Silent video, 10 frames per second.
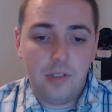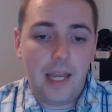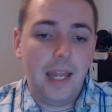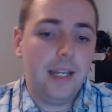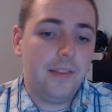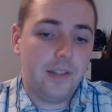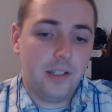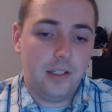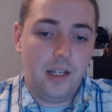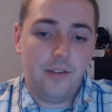anything
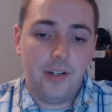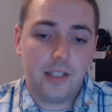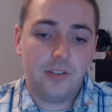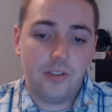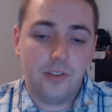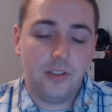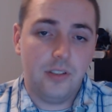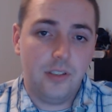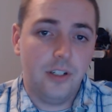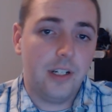can have access to the
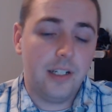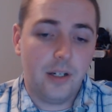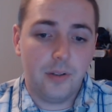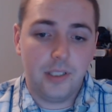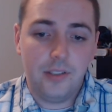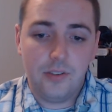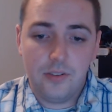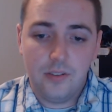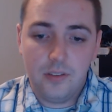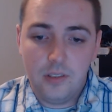internet nowadays,
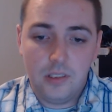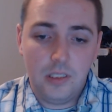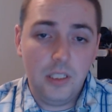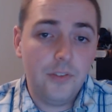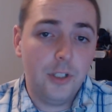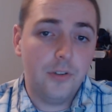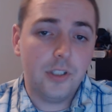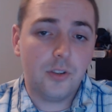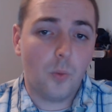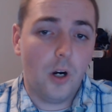even your
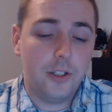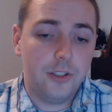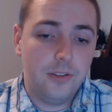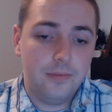wristwatch.